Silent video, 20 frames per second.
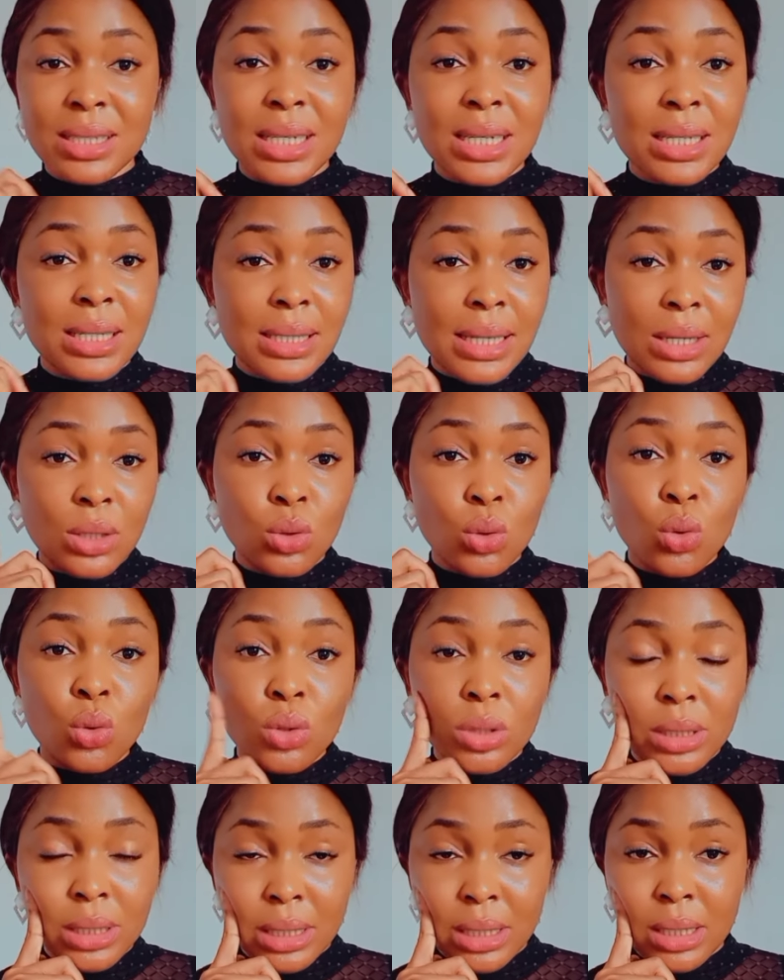It's a
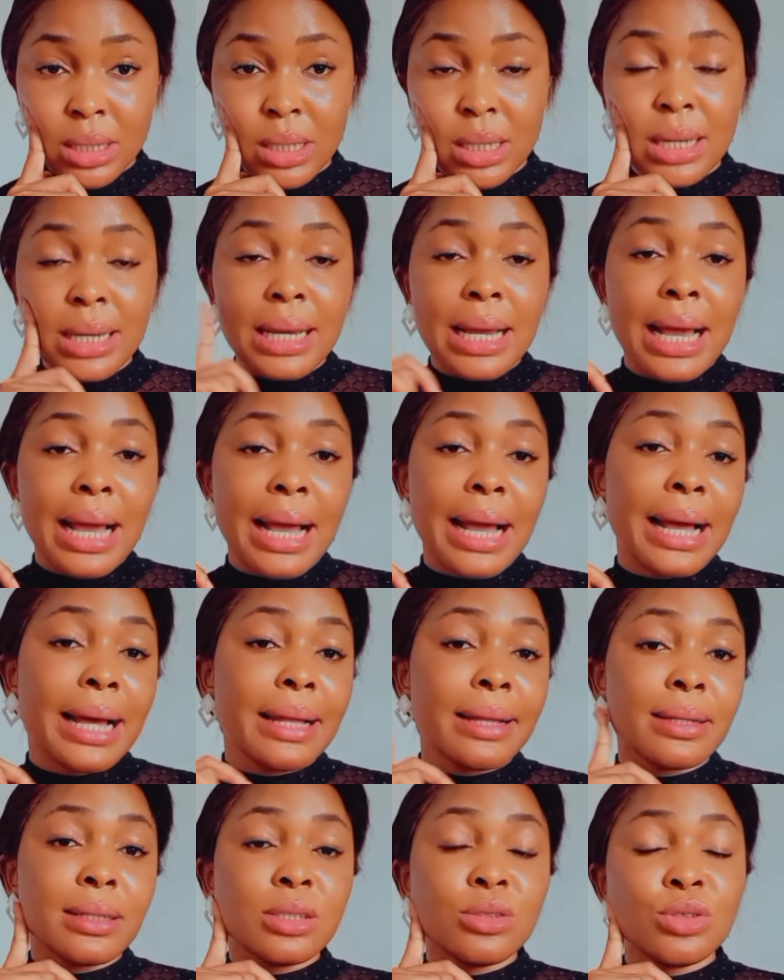toner,
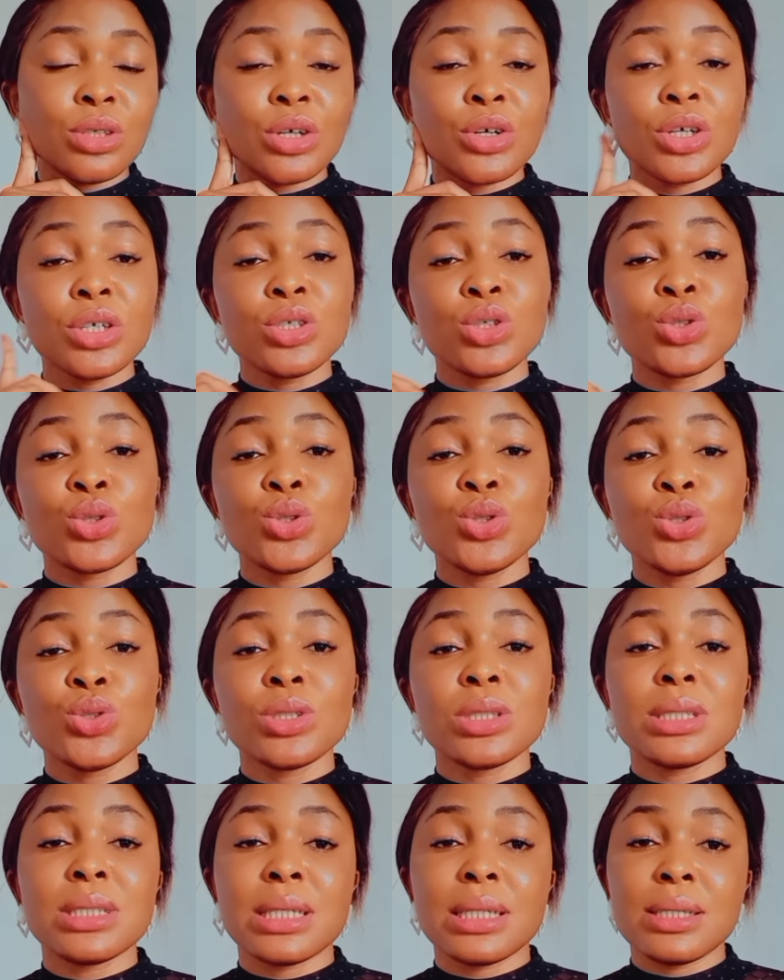and you're going to
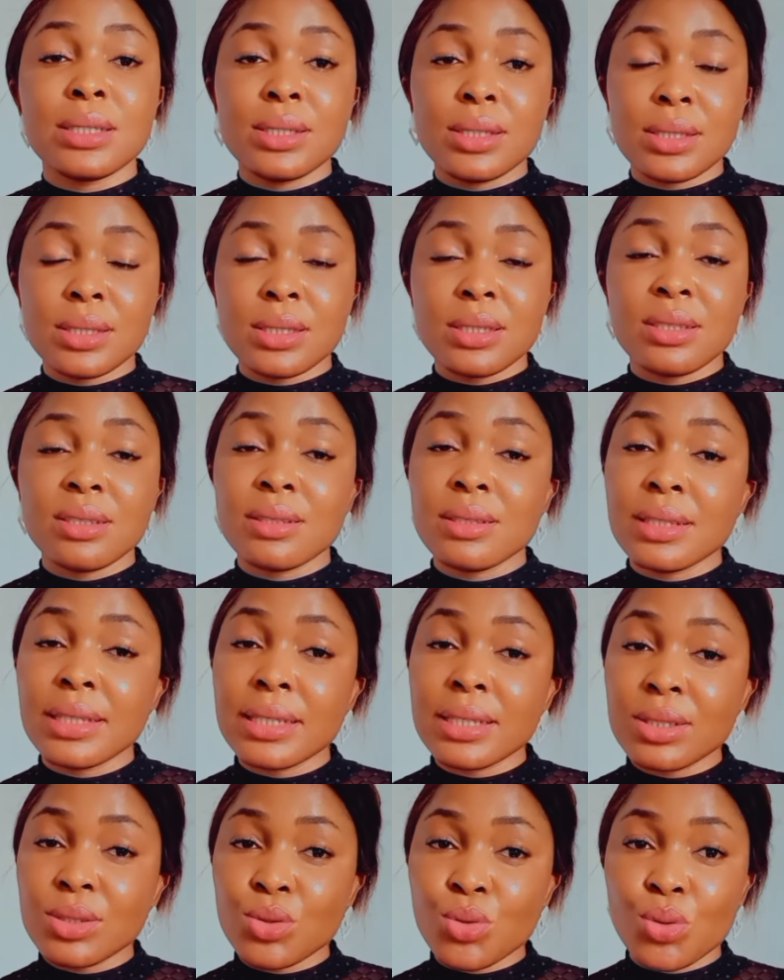use this
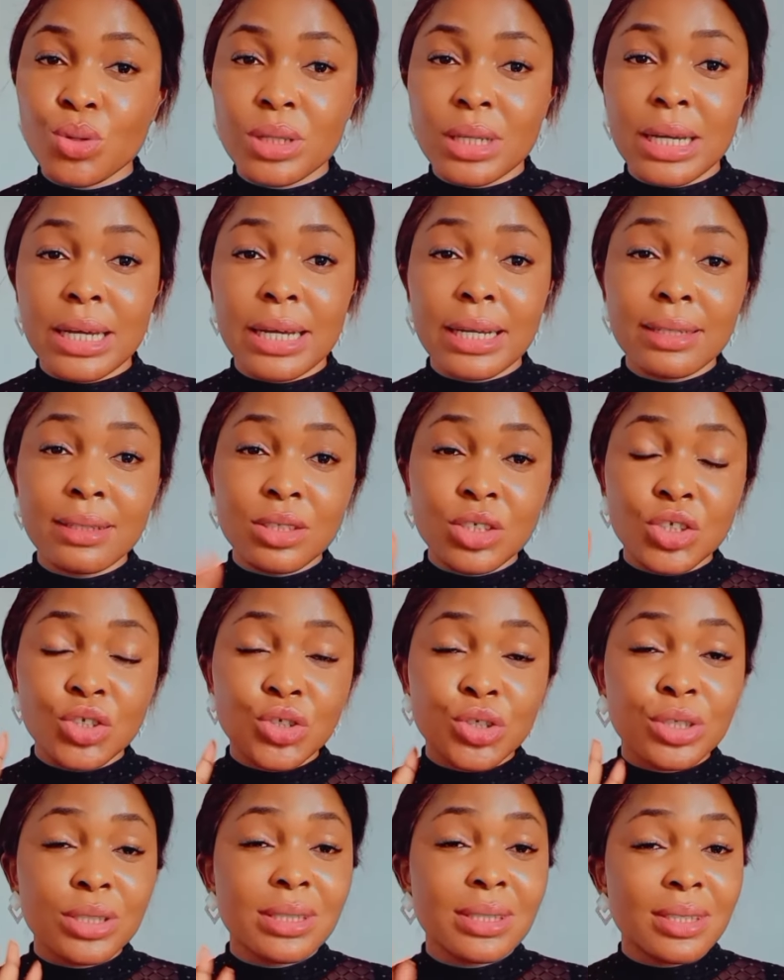toner
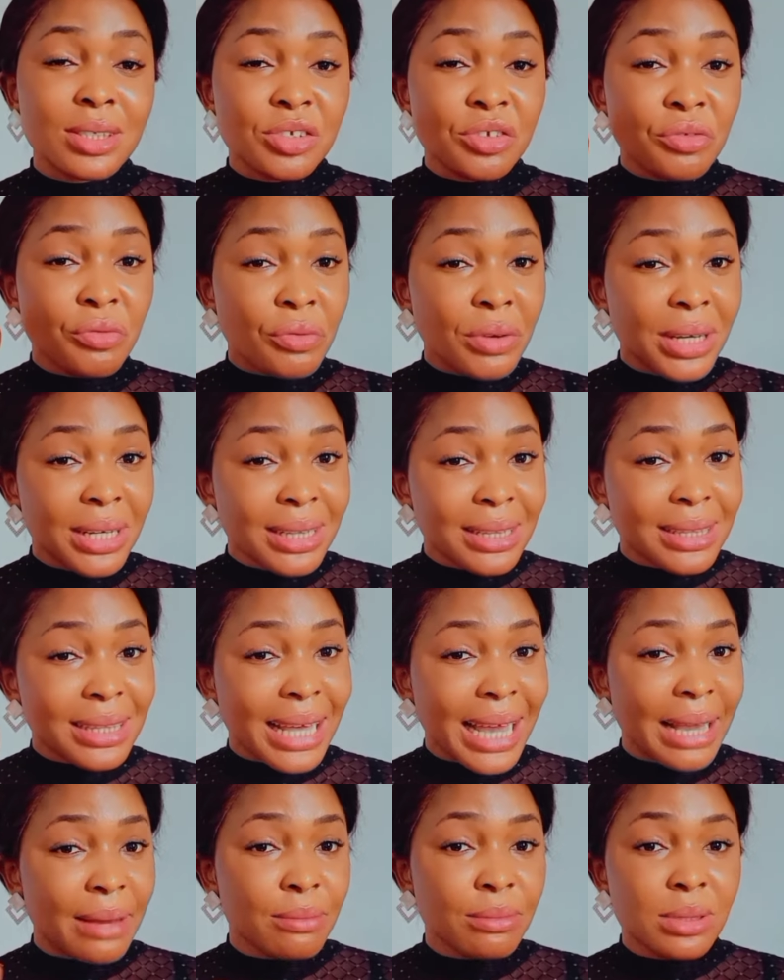just 3
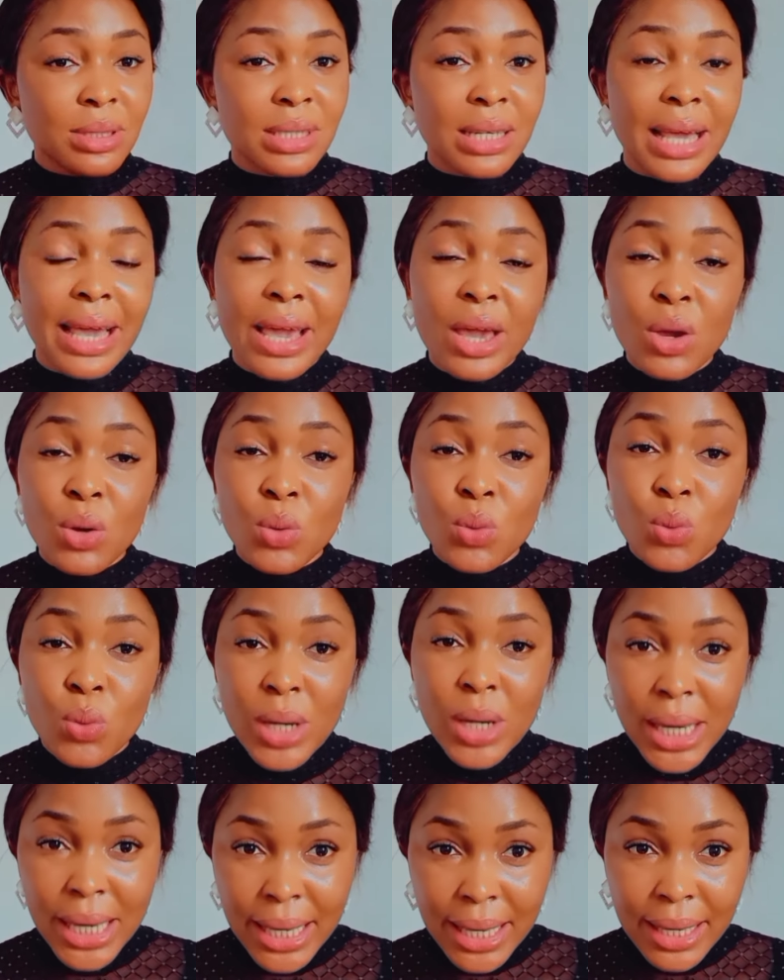times a
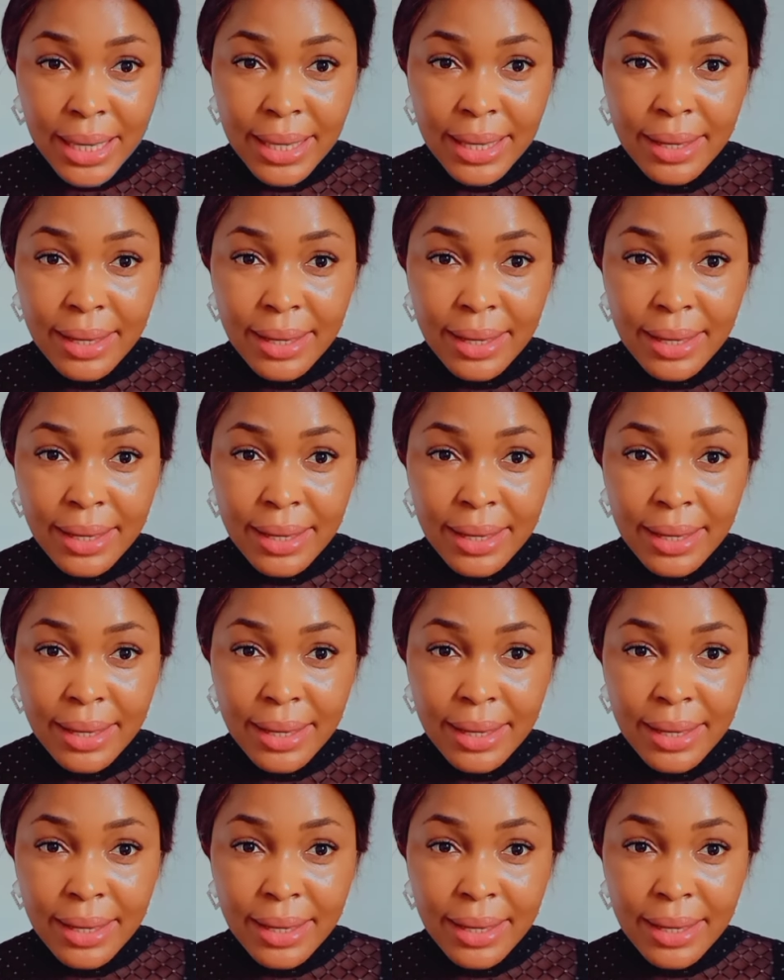week.